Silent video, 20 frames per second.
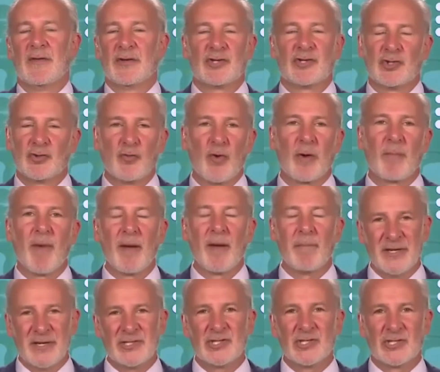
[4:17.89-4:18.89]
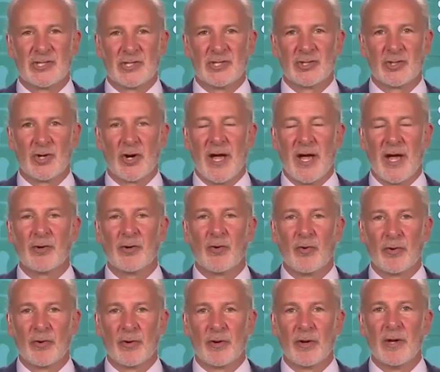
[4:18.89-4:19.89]
This is where my businesses are
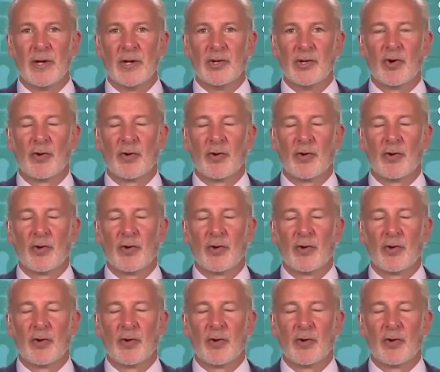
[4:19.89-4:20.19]
headquartered.